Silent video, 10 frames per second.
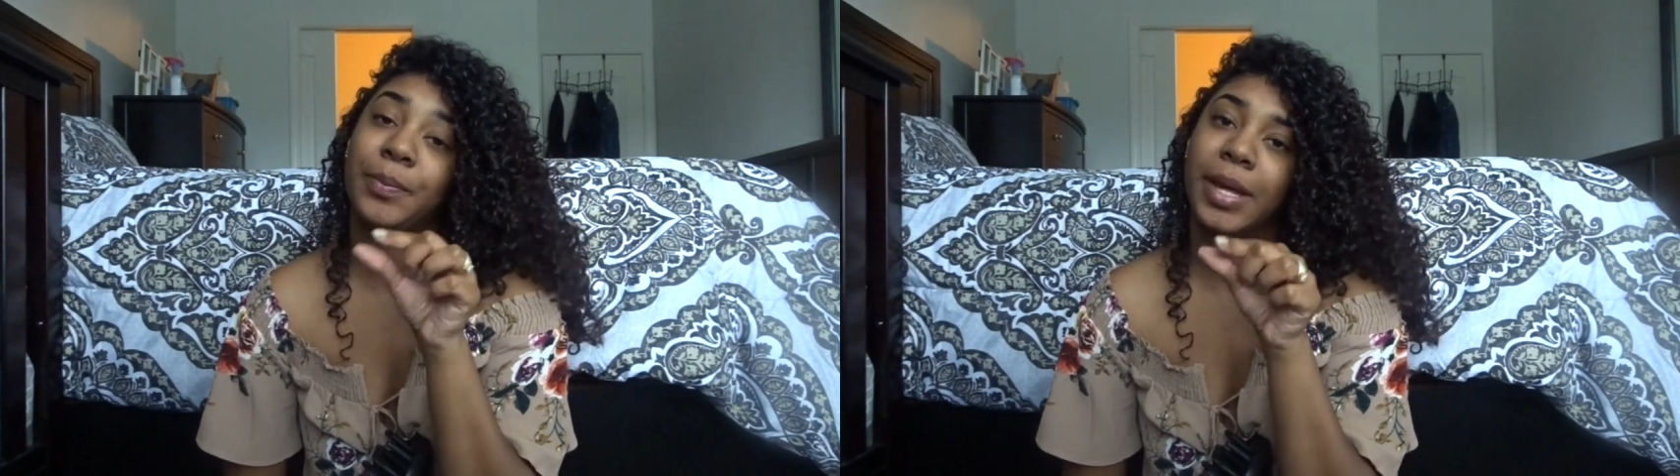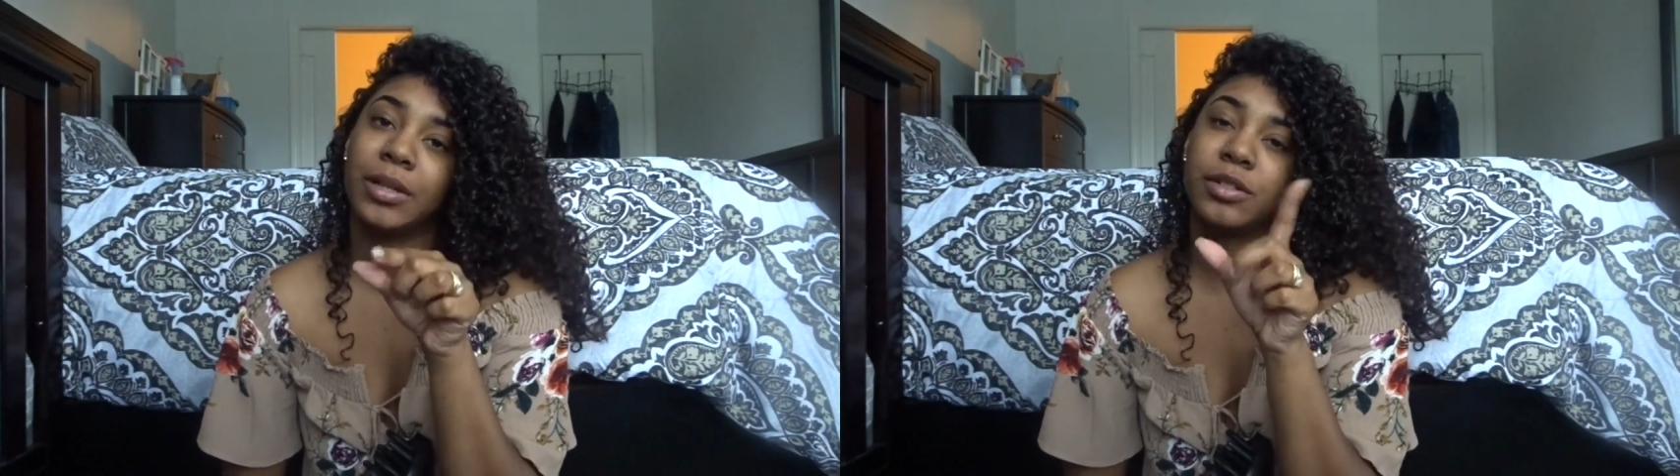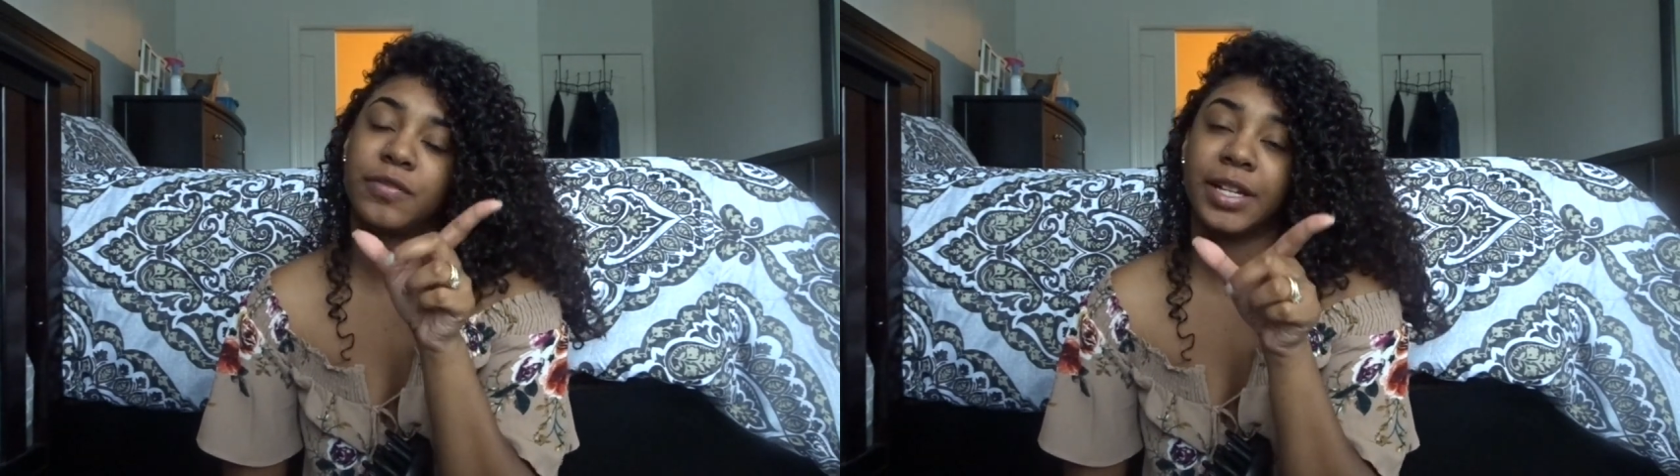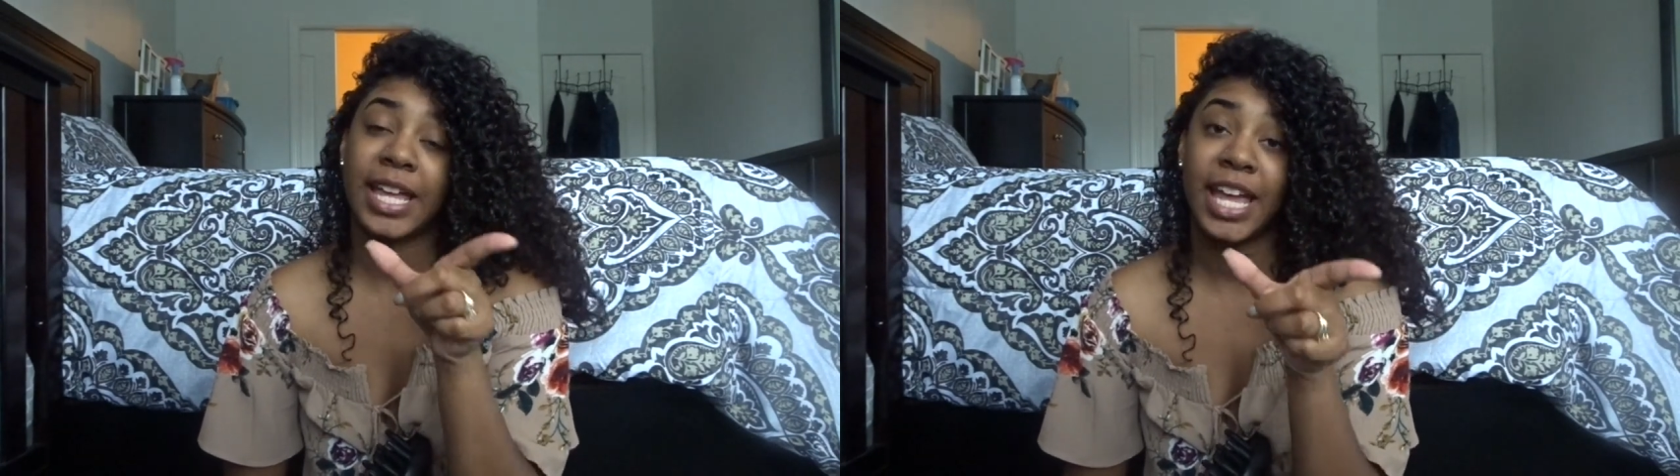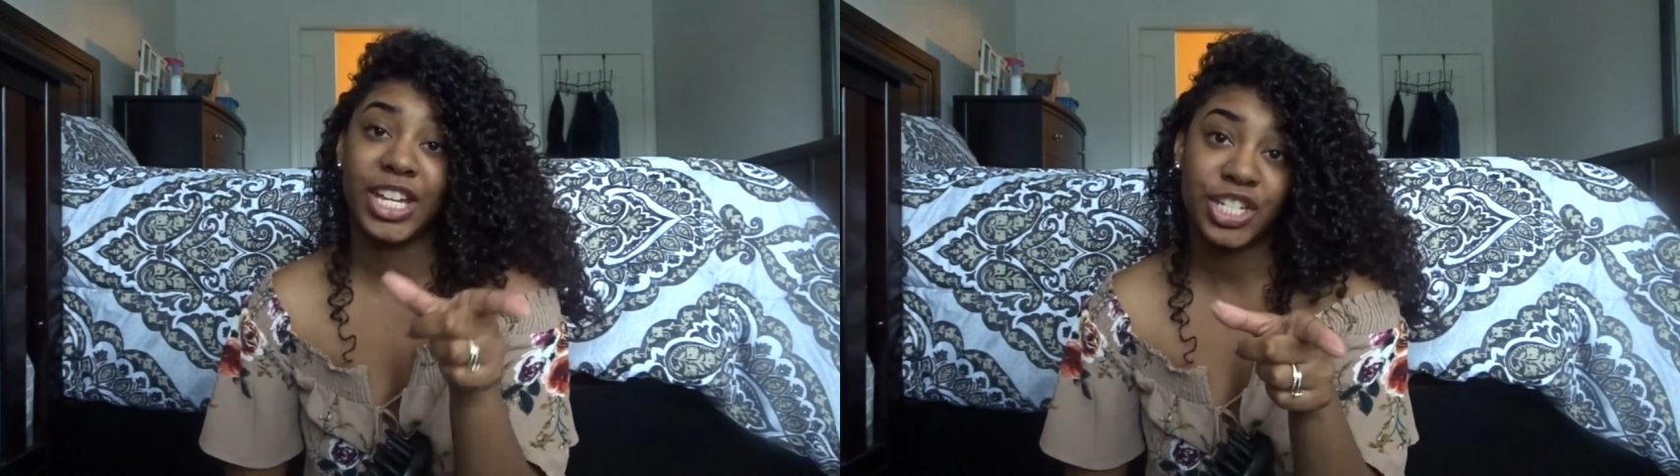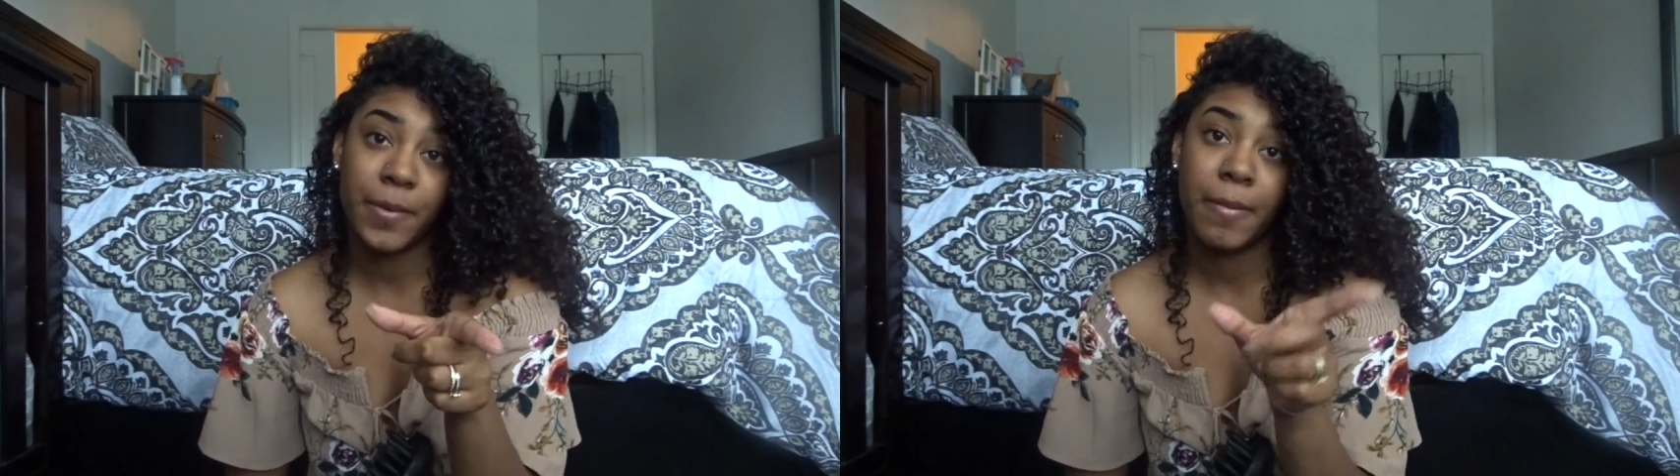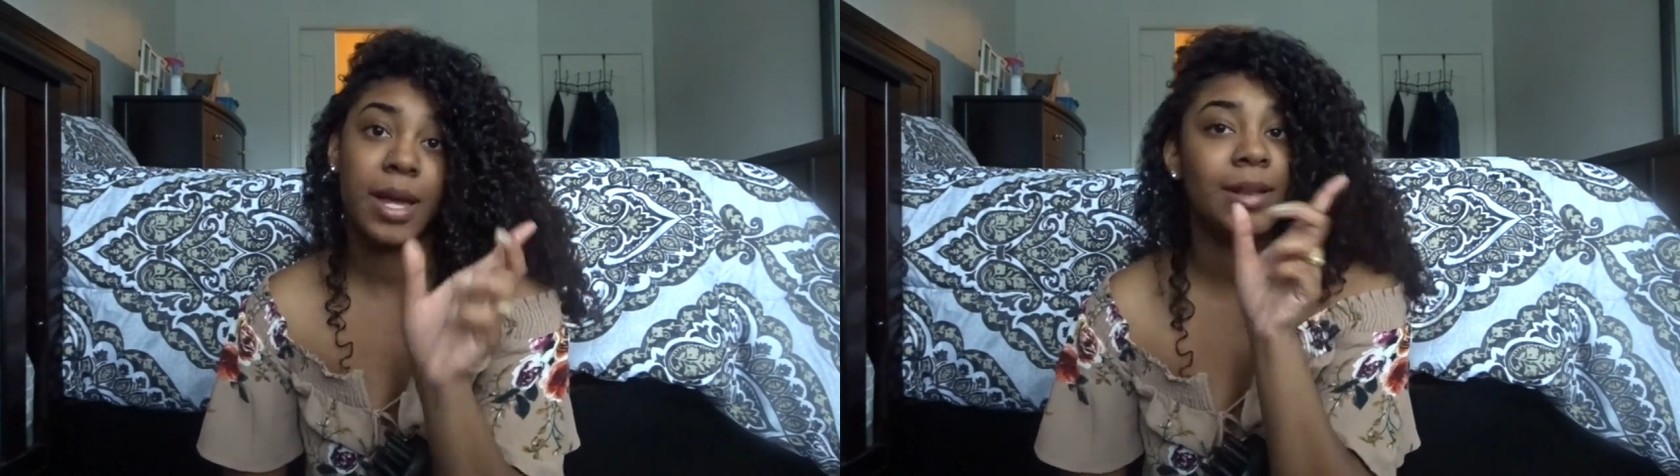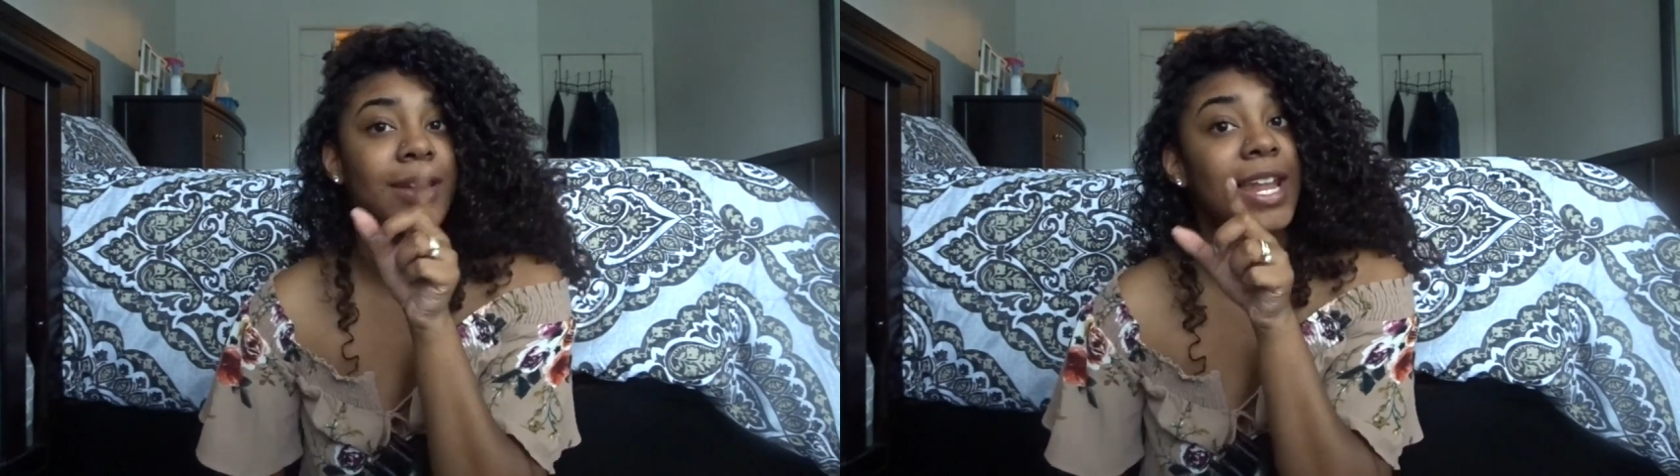bell notification button